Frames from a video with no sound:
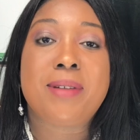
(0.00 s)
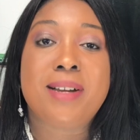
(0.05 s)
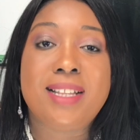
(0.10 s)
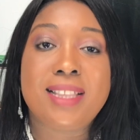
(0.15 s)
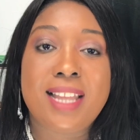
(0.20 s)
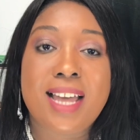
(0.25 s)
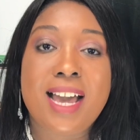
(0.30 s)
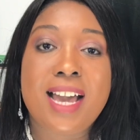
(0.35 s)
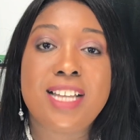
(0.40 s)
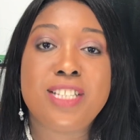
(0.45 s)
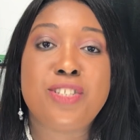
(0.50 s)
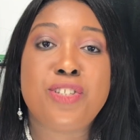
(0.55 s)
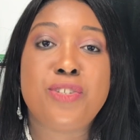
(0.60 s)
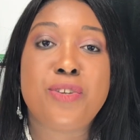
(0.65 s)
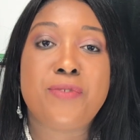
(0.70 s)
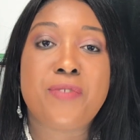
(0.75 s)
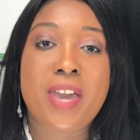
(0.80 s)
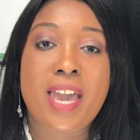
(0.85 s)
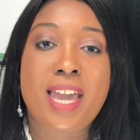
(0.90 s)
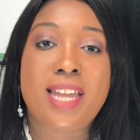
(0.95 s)
glad
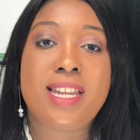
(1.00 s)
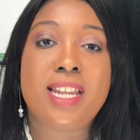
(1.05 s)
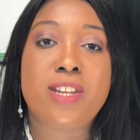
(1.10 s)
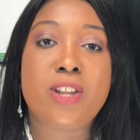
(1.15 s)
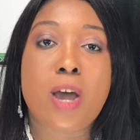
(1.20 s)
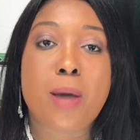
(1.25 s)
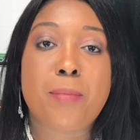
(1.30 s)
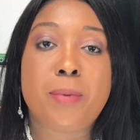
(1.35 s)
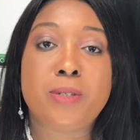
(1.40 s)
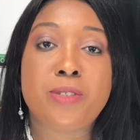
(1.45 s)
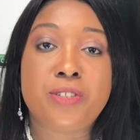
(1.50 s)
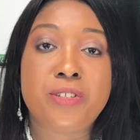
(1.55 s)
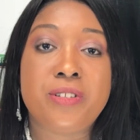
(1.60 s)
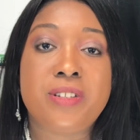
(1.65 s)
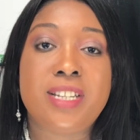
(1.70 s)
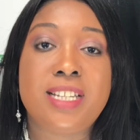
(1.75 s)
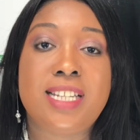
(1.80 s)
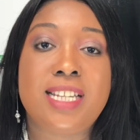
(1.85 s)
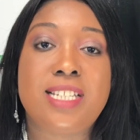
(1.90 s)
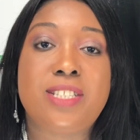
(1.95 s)
you've had an
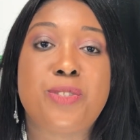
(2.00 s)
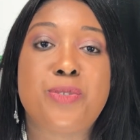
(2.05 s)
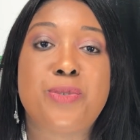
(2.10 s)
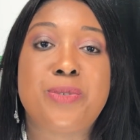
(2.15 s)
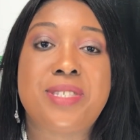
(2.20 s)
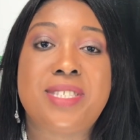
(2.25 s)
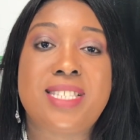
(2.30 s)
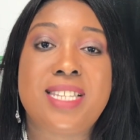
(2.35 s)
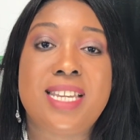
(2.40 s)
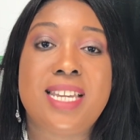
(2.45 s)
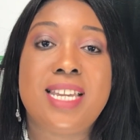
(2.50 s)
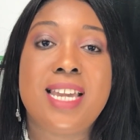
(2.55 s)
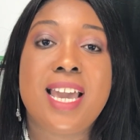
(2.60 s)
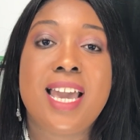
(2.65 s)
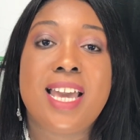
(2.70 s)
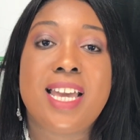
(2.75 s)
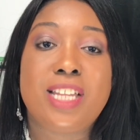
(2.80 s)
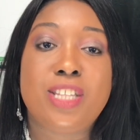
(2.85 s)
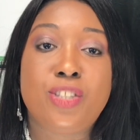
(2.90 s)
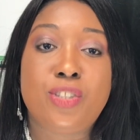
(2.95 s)
opportunity to see
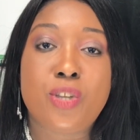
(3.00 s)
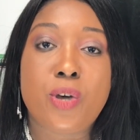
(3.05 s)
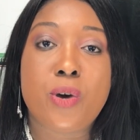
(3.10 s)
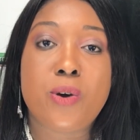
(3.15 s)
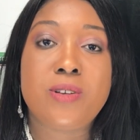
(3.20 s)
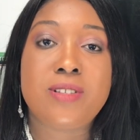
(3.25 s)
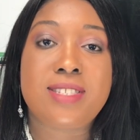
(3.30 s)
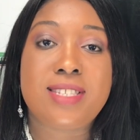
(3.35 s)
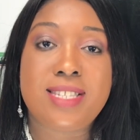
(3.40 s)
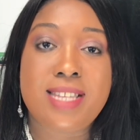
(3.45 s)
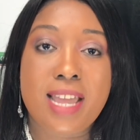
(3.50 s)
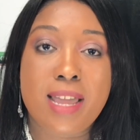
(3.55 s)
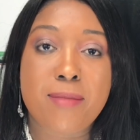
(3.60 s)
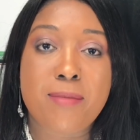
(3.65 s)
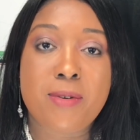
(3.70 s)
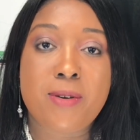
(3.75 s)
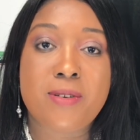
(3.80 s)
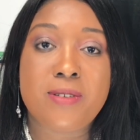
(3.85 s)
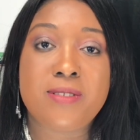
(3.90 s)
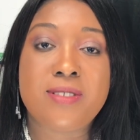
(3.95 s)
those
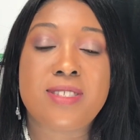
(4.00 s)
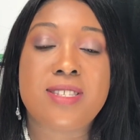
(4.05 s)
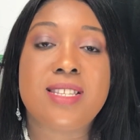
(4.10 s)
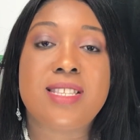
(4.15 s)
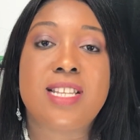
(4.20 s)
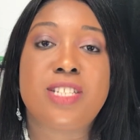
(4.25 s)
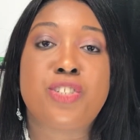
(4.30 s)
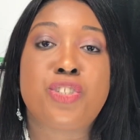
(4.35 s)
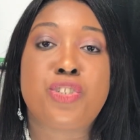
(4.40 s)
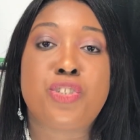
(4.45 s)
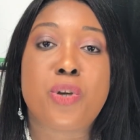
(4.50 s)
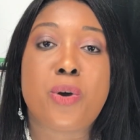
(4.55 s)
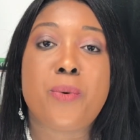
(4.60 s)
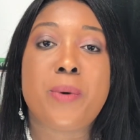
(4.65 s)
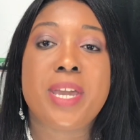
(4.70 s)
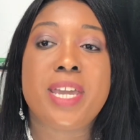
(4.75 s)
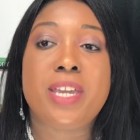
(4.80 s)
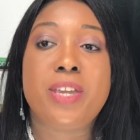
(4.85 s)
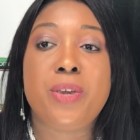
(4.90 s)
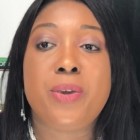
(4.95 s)
demos that's
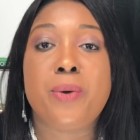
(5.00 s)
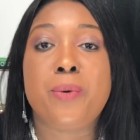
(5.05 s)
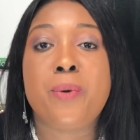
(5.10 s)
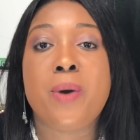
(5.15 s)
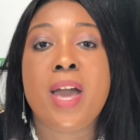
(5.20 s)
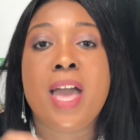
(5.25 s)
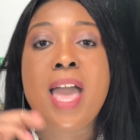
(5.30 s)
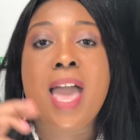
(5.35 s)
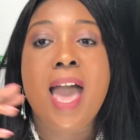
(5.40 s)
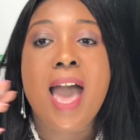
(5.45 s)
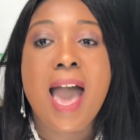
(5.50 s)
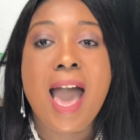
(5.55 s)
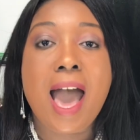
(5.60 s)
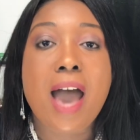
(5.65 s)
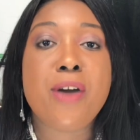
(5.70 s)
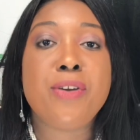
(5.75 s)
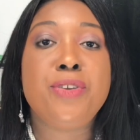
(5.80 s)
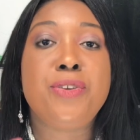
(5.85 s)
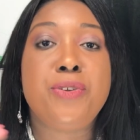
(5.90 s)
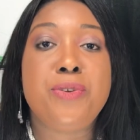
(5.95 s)
showing you
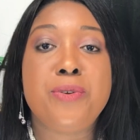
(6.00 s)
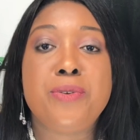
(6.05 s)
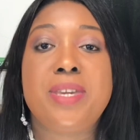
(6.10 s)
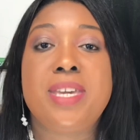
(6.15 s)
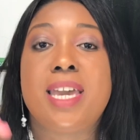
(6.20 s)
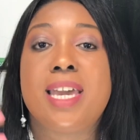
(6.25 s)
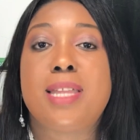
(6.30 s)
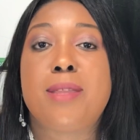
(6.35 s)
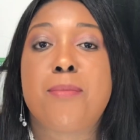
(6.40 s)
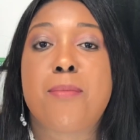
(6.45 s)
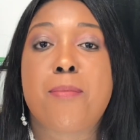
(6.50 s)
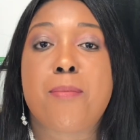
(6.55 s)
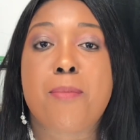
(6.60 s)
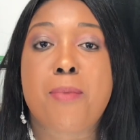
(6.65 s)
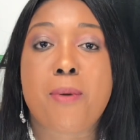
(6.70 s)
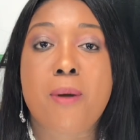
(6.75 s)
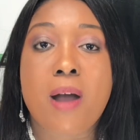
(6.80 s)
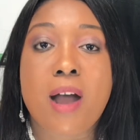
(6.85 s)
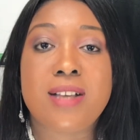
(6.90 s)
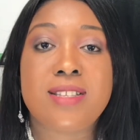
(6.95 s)
how you can
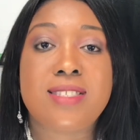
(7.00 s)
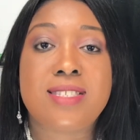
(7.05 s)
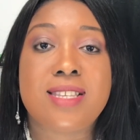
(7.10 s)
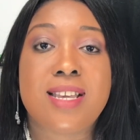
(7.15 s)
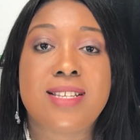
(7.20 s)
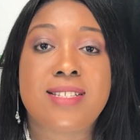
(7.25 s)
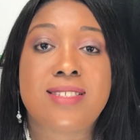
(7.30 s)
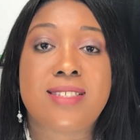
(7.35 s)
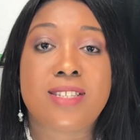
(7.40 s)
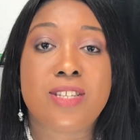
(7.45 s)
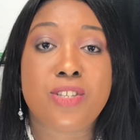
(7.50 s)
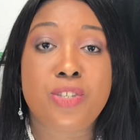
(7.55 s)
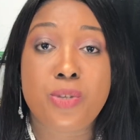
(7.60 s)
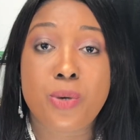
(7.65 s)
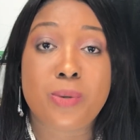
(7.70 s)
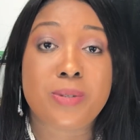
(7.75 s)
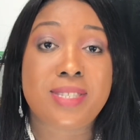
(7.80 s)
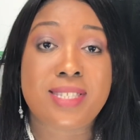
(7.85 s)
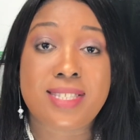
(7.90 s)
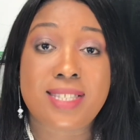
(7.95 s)
process
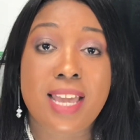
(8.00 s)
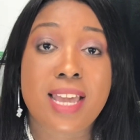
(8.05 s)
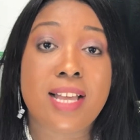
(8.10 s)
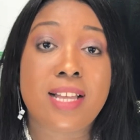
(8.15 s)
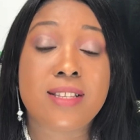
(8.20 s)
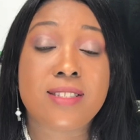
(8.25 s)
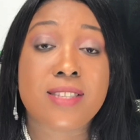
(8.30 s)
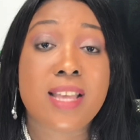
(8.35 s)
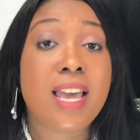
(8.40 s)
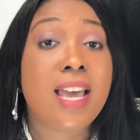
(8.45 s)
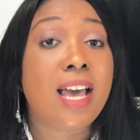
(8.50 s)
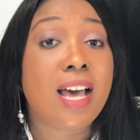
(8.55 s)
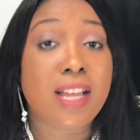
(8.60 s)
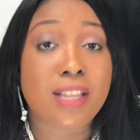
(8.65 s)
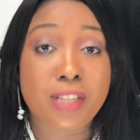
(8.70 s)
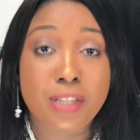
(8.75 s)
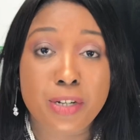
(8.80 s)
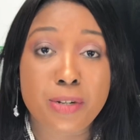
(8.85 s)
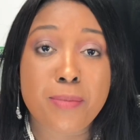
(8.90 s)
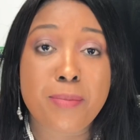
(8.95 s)
your sales a
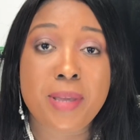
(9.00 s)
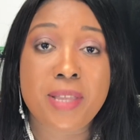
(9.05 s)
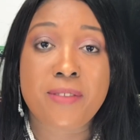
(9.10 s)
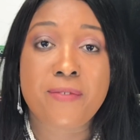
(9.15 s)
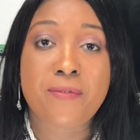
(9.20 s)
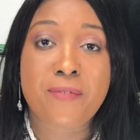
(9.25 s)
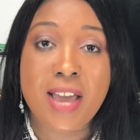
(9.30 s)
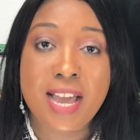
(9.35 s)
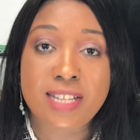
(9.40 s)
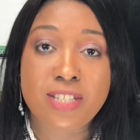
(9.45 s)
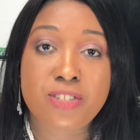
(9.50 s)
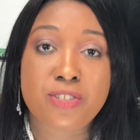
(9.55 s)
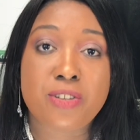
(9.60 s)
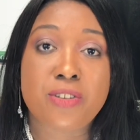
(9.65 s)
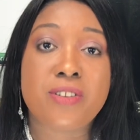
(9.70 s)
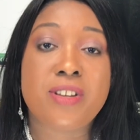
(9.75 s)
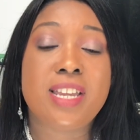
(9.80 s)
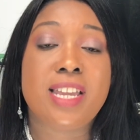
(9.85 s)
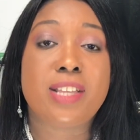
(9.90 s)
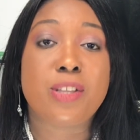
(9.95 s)
little bit
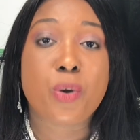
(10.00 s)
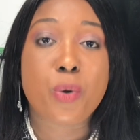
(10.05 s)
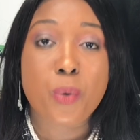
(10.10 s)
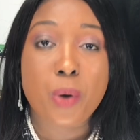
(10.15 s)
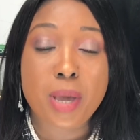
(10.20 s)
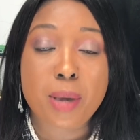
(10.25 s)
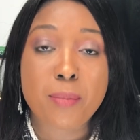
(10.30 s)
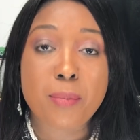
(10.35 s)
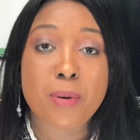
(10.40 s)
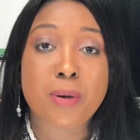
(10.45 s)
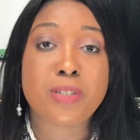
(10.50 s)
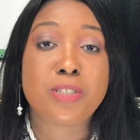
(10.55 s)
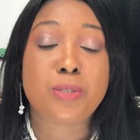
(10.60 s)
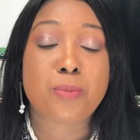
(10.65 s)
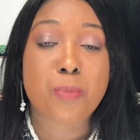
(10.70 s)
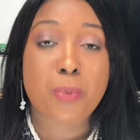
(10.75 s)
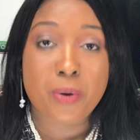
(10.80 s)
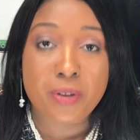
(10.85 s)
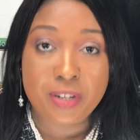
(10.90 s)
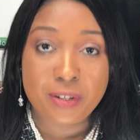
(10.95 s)
faster in
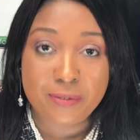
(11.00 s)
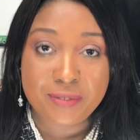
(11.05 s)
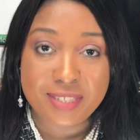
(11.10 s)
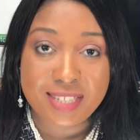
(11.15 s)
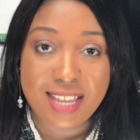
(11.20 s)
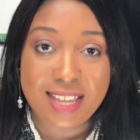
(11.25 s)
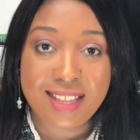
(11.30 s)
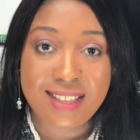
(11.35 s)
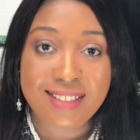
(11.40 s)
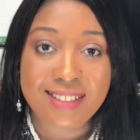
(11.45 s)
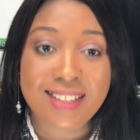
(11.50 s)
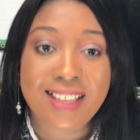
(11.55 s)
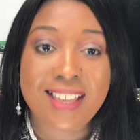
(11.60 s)
QuickBooks point of sale.